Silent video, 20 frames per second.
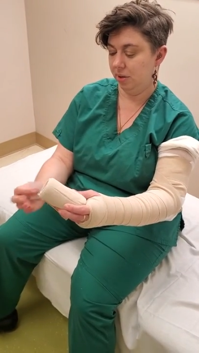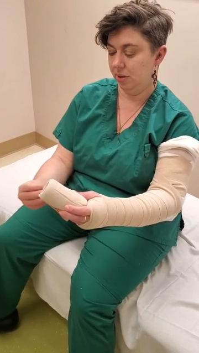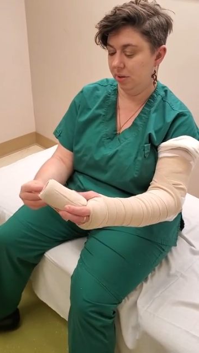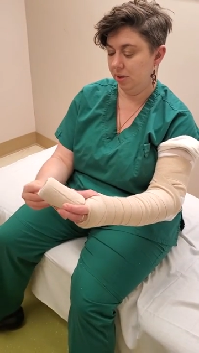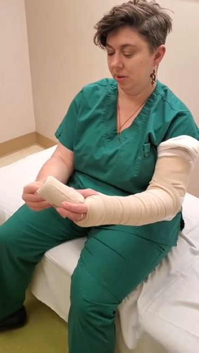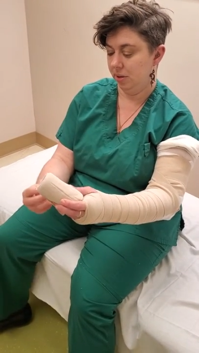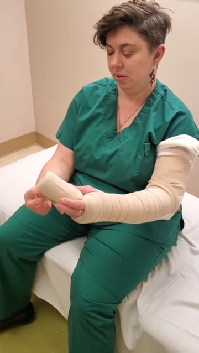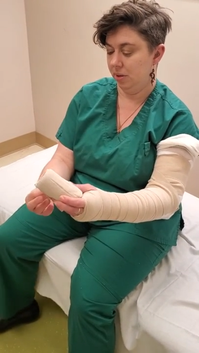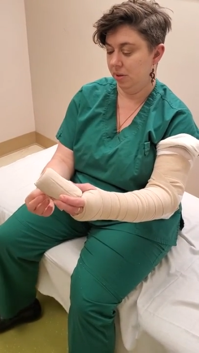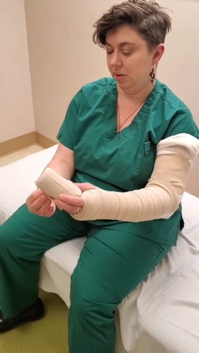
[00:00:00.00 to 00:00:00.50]

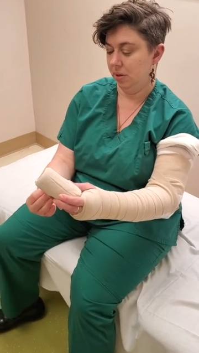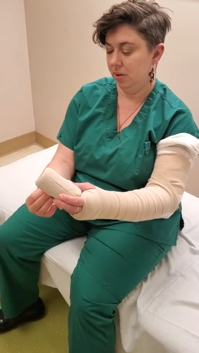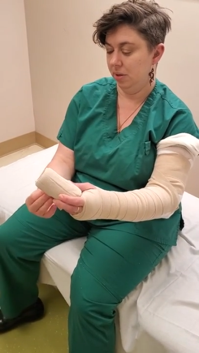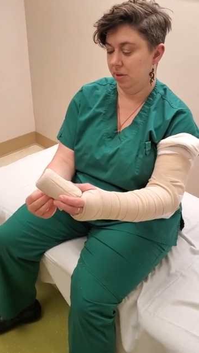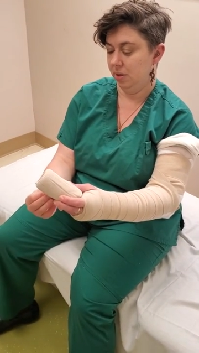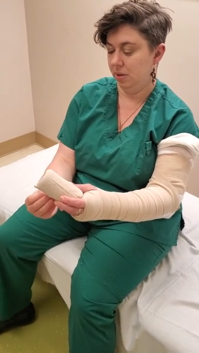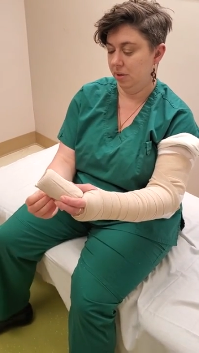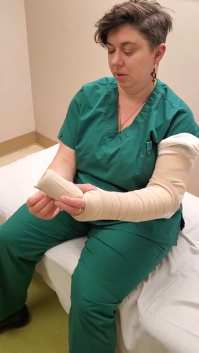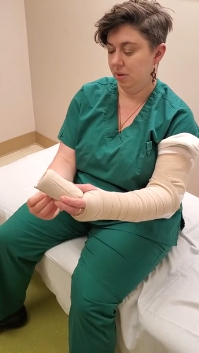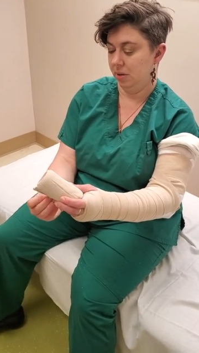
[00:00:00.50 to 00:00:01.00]

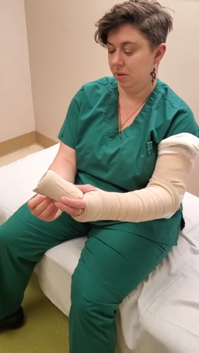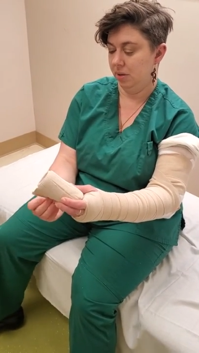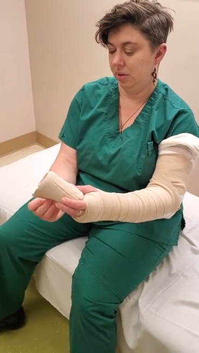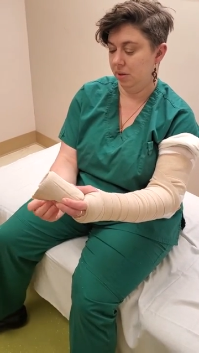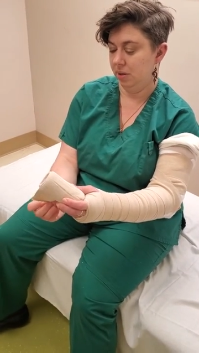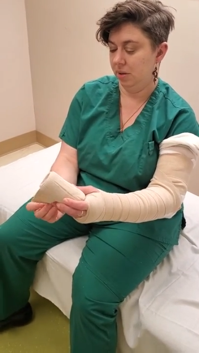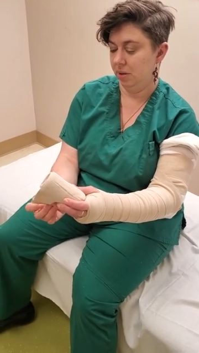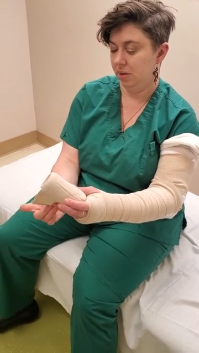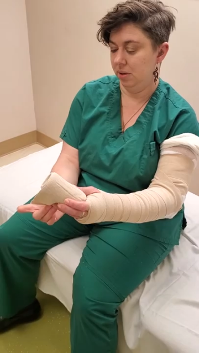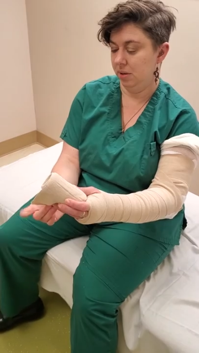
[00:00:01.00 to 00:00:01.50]

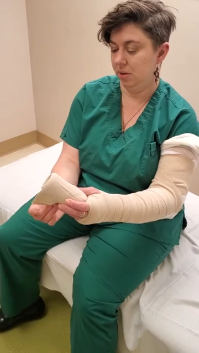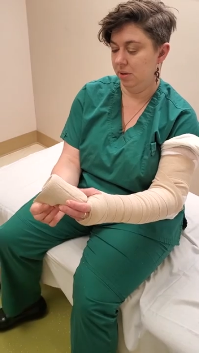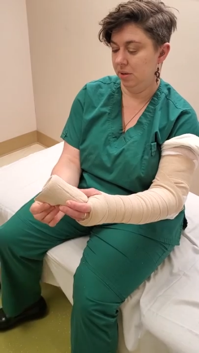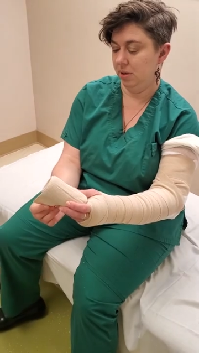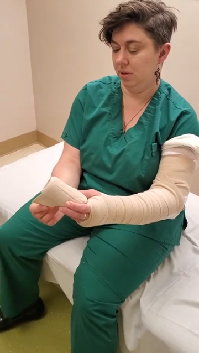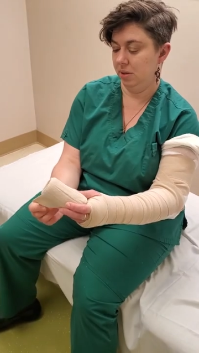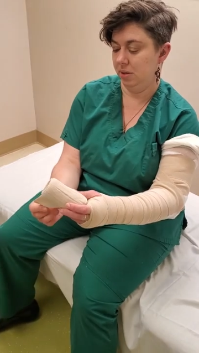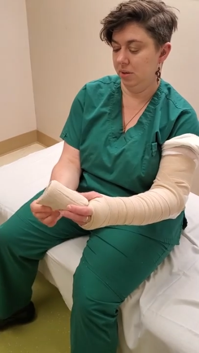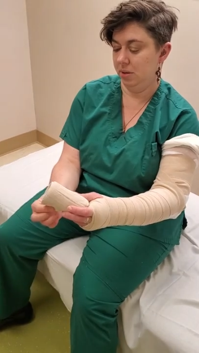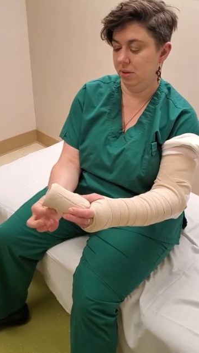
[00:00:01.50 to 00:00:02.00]

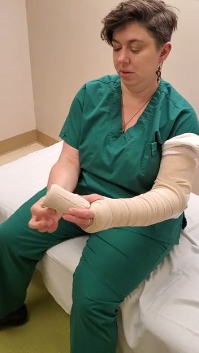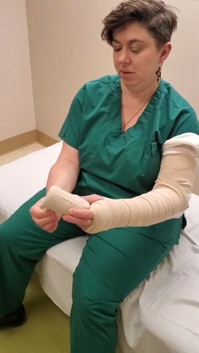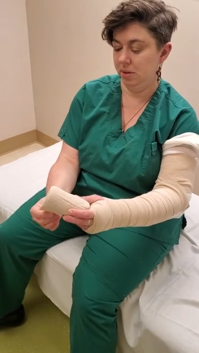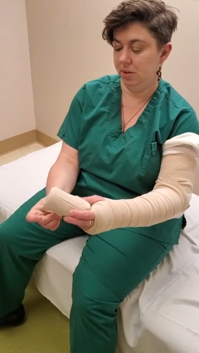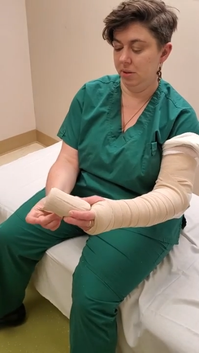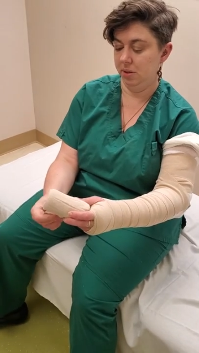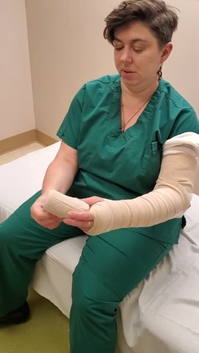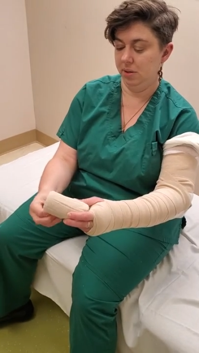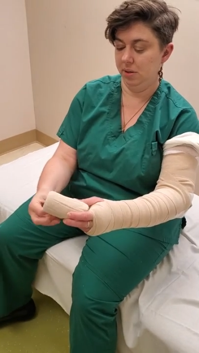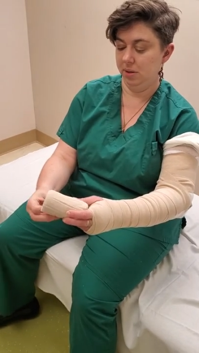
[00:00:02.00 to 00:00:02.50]

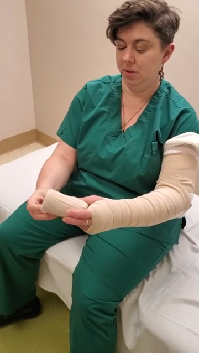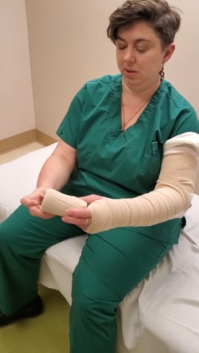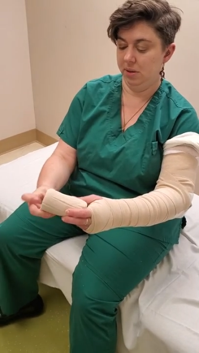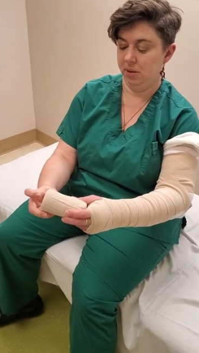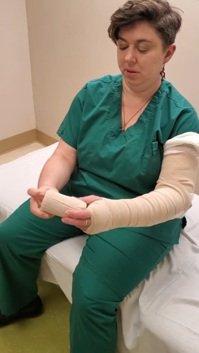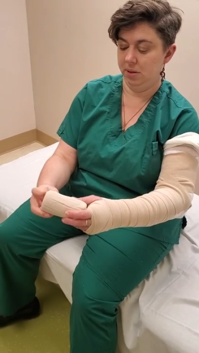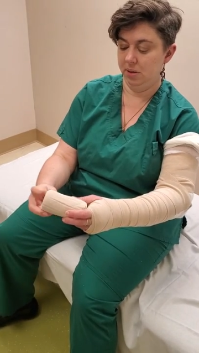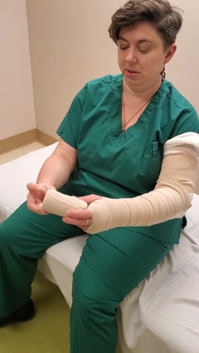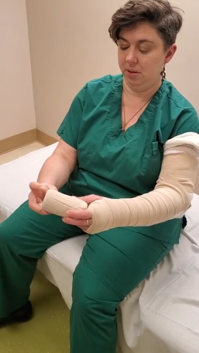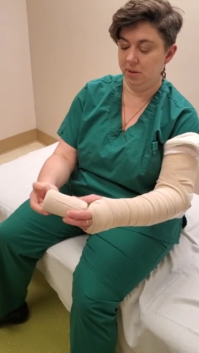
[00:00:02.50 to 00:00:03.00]

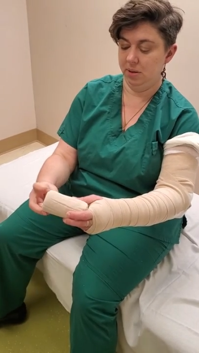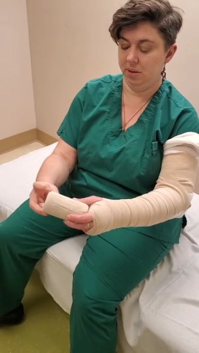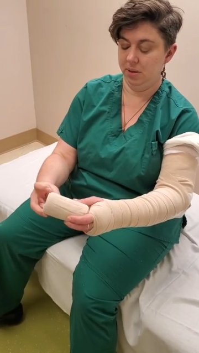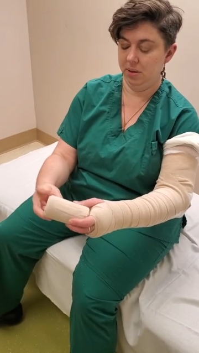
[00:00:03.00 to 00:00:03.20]
No one is speaking in this clip.